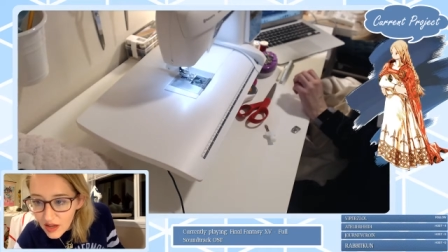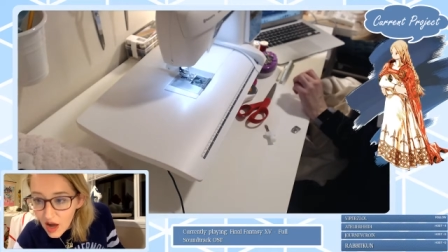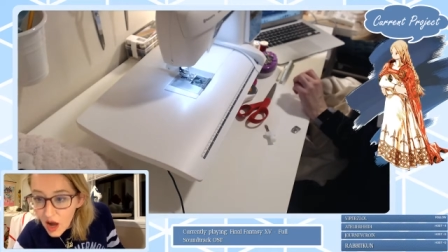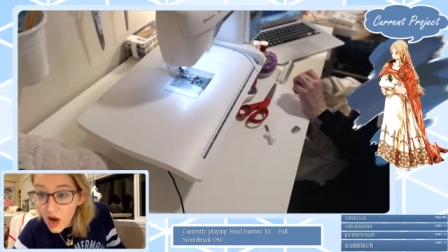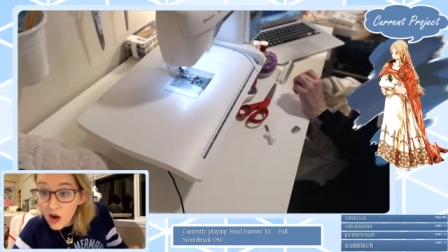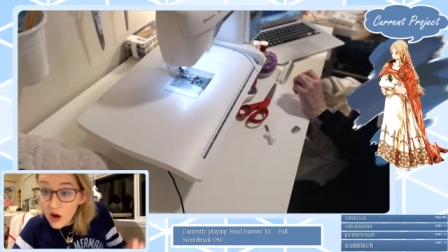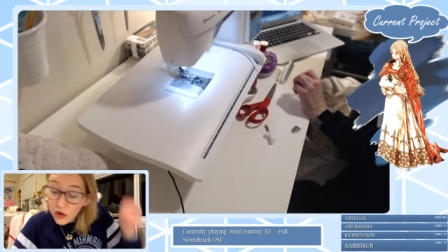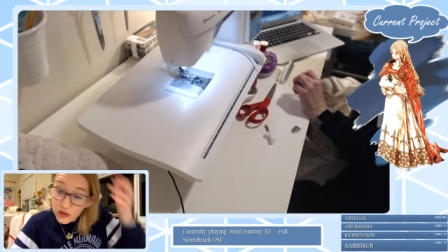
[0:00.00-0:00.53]

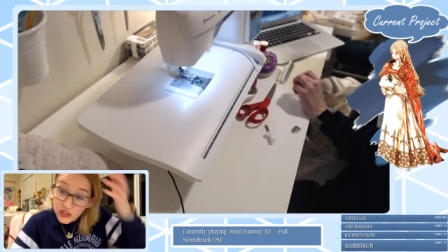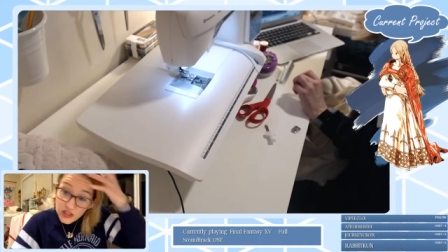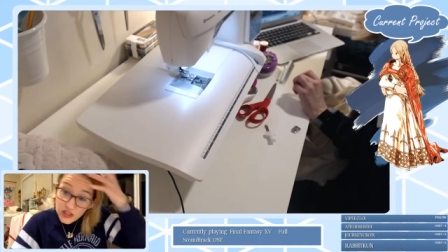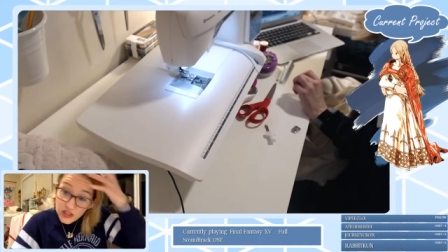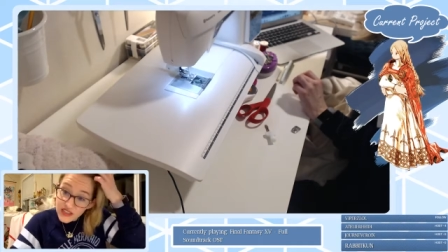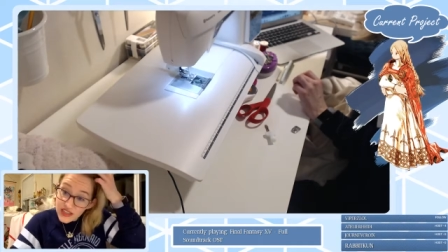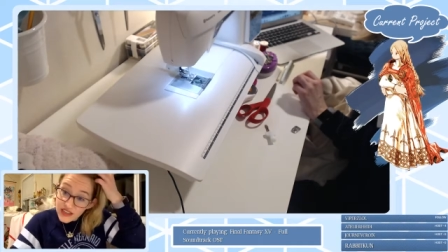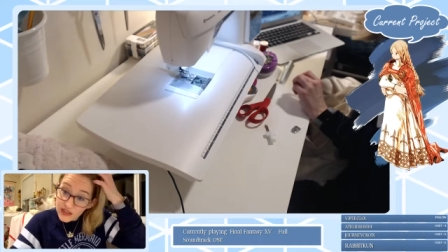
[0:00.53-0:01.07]
Oh,
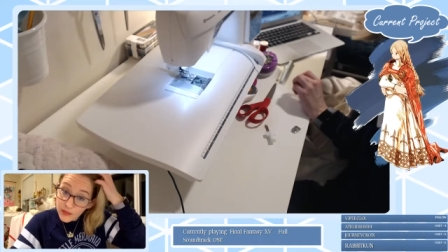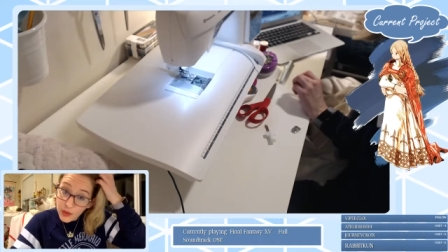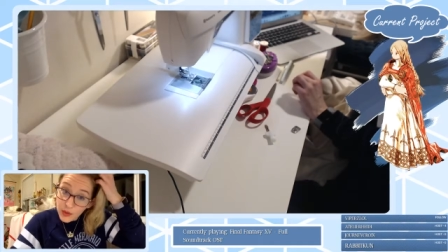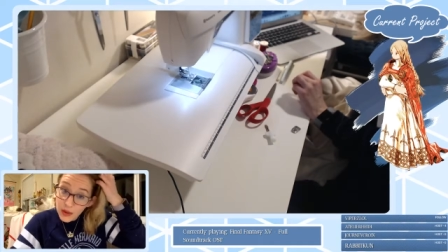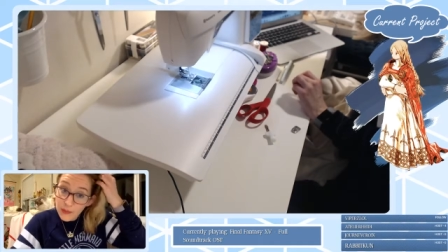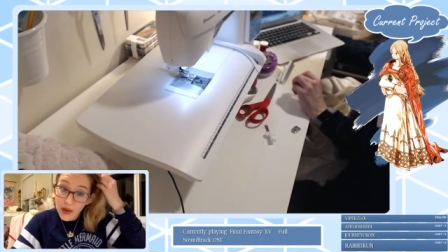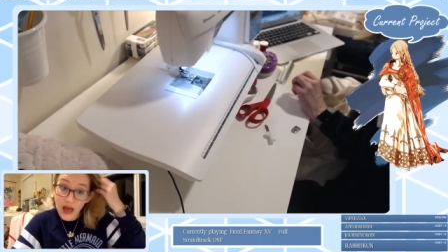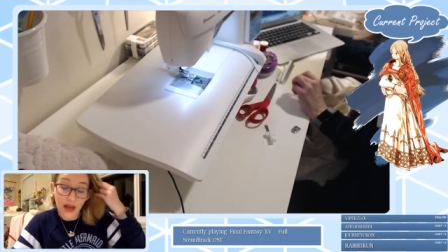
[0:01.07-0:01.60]
Delson's asking about
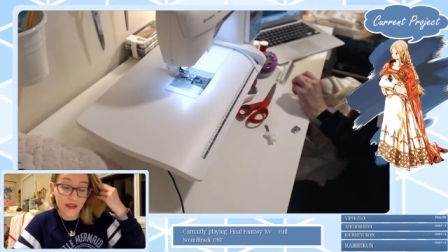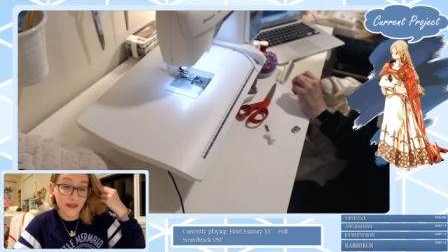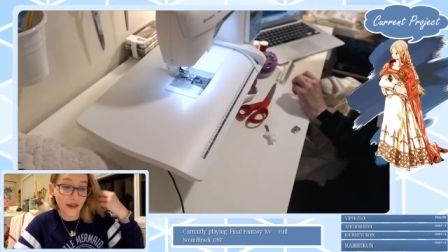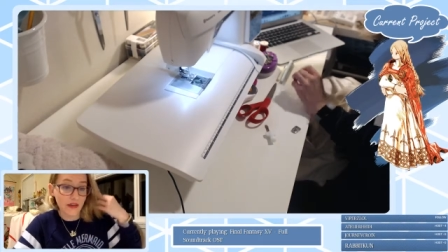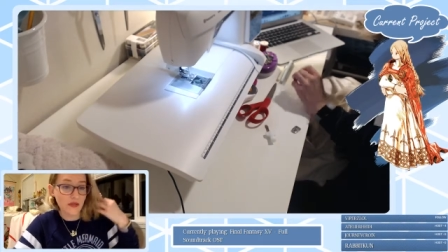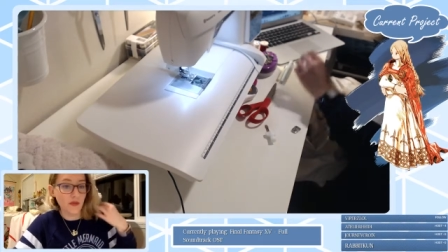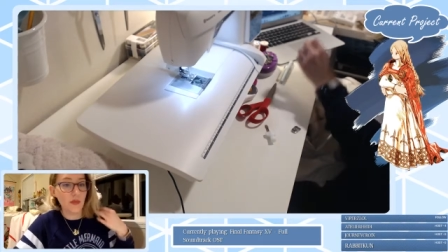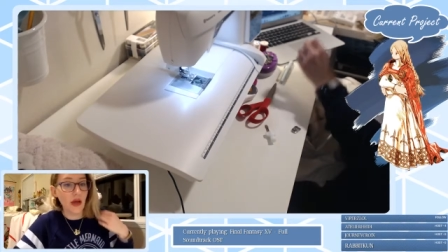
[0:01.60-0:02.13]
my back.
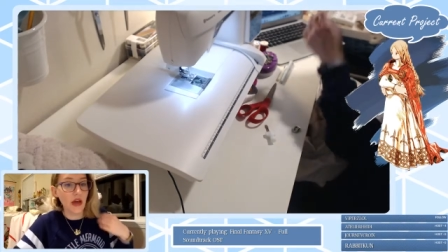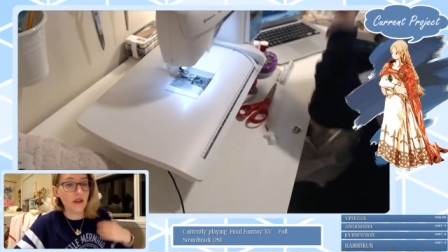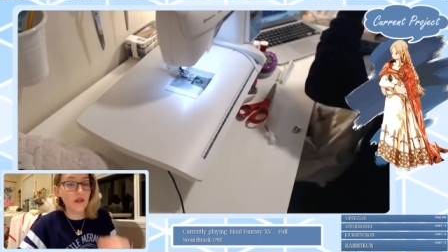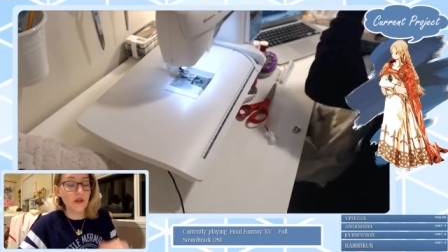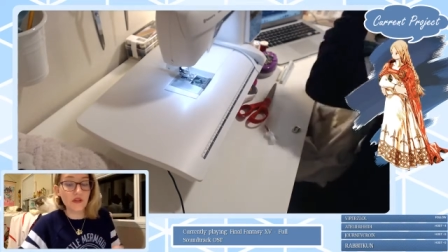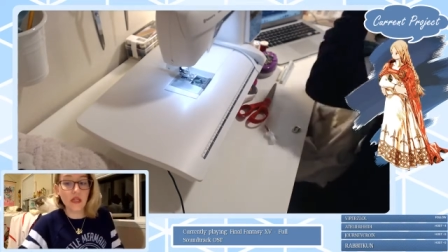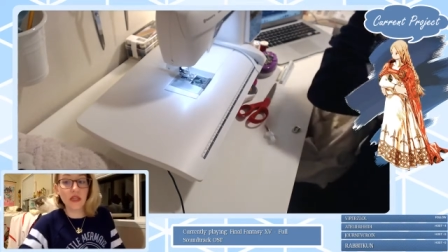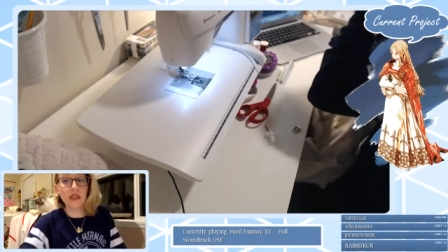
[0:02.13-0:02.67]
Yes, my back
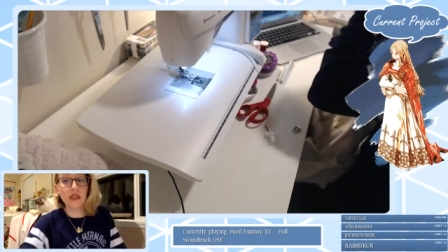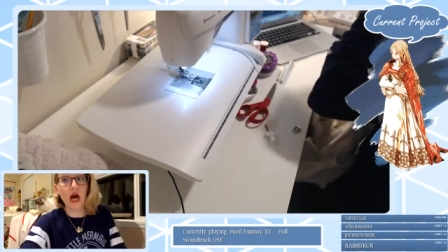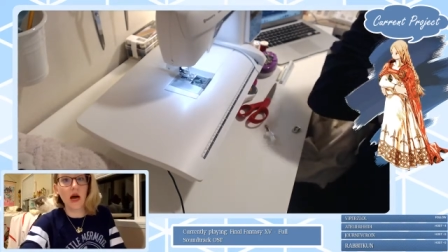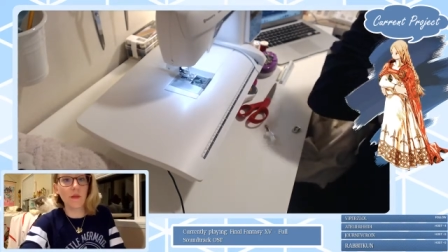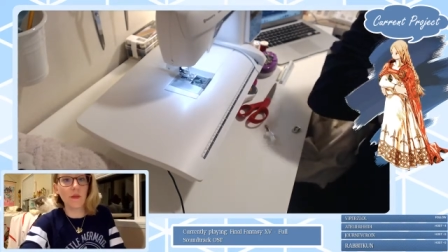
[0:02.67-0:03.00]
feels a lot